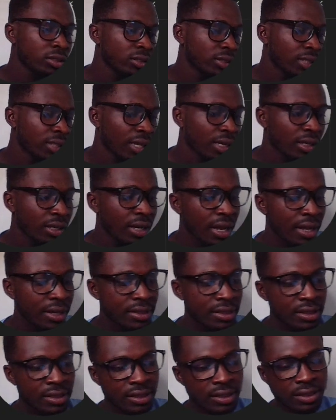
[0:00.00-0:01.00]
The
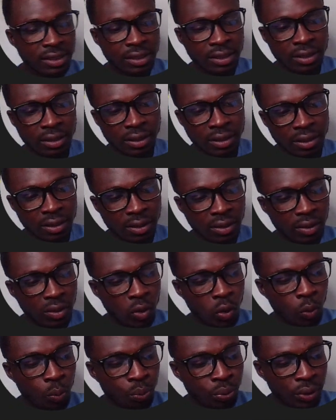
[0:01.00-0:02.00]
next
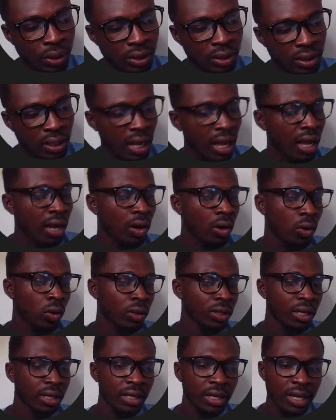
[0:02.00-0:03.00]
operator
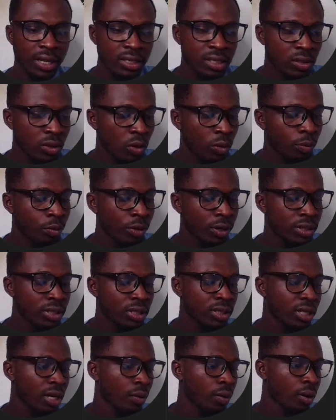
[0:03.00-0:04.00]
or the next
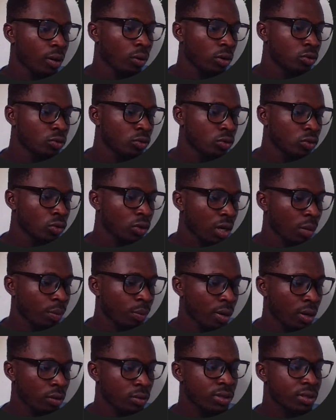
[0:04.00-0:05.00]
operation that we are going to talk
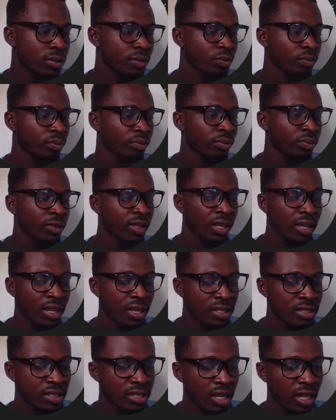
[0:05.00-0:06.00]
about
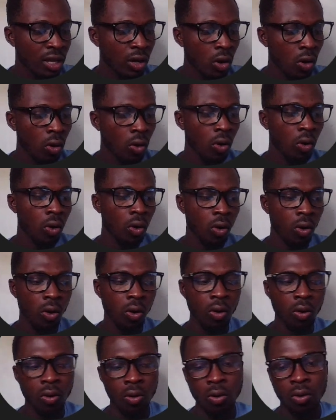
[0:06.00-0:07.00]
is the
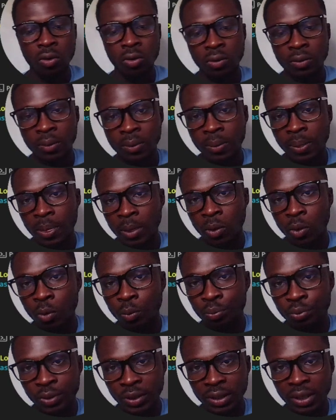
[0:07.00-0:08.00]
OR
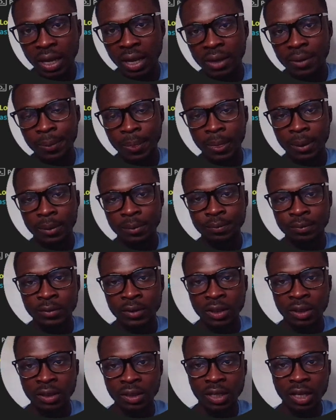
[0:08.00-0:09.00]
operator.
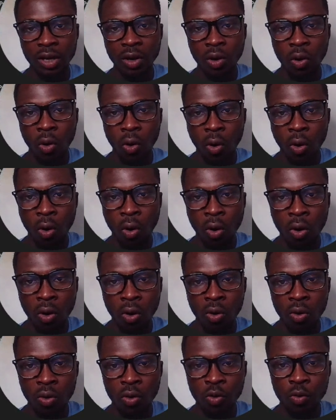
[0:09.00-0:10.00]
The OR
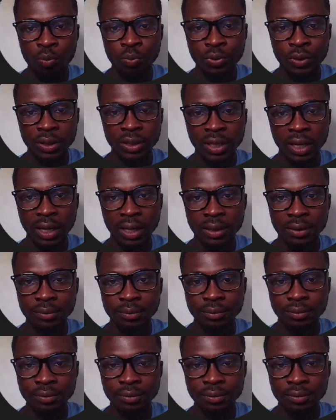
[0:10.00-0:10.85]
operator.